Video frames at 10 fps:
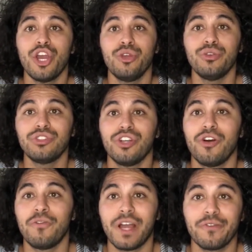you
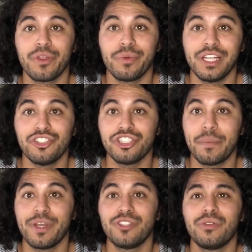still fight for the relationship
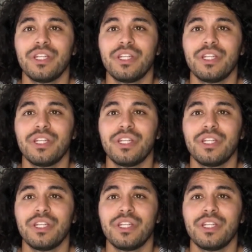because you